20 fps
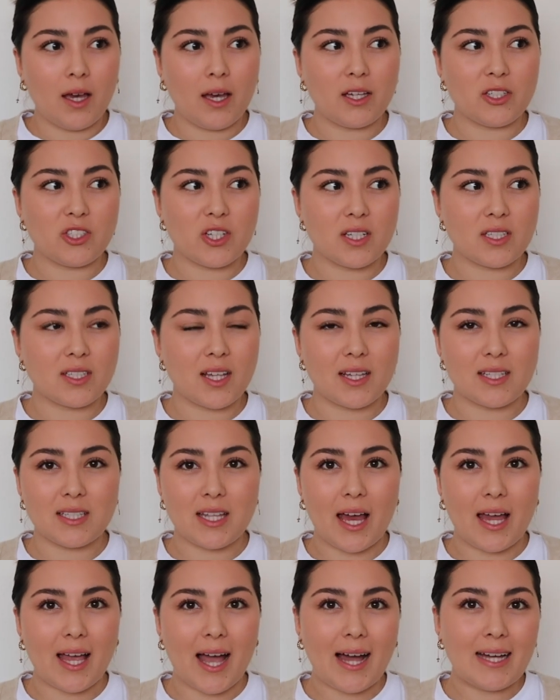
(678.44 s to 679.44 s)
it just says
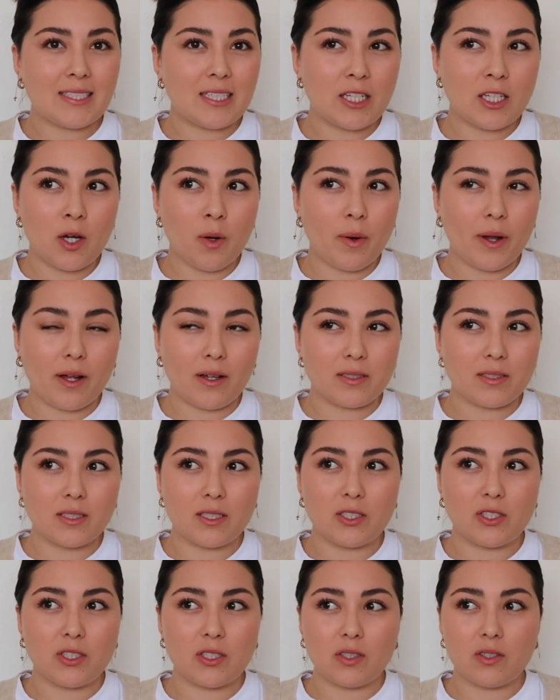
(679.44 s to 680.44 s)
like, I didn't know what else
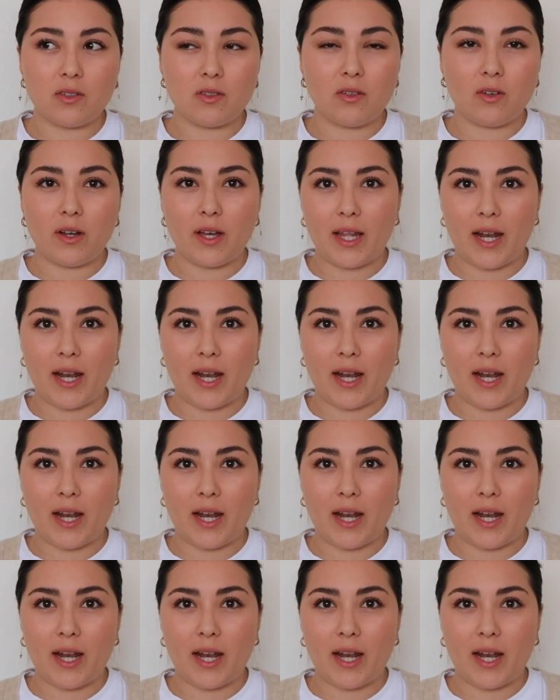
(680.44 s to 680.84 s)
to do